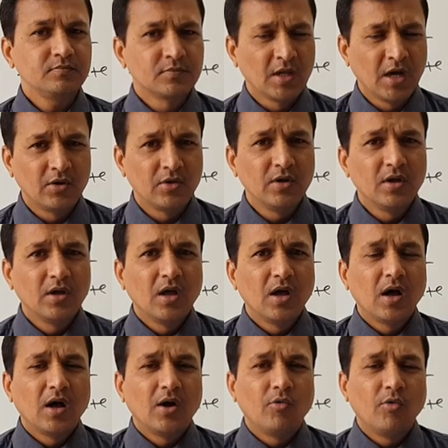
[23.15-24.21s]
Now,
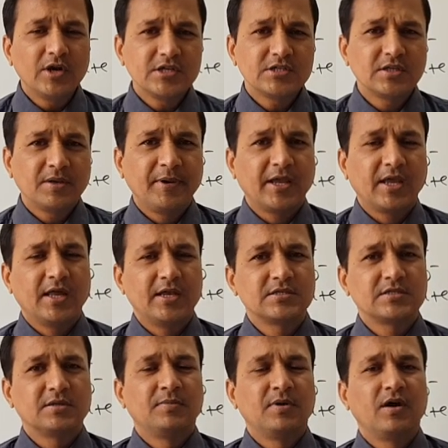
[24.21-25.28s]
what is the
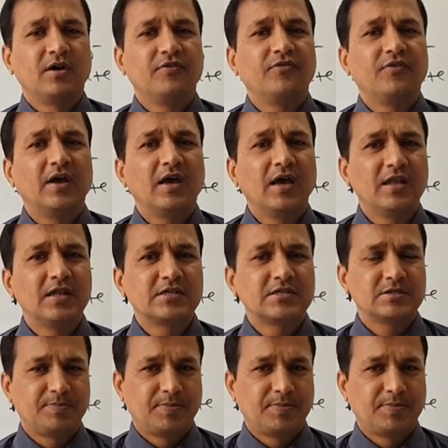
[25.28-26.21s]
mechanism of l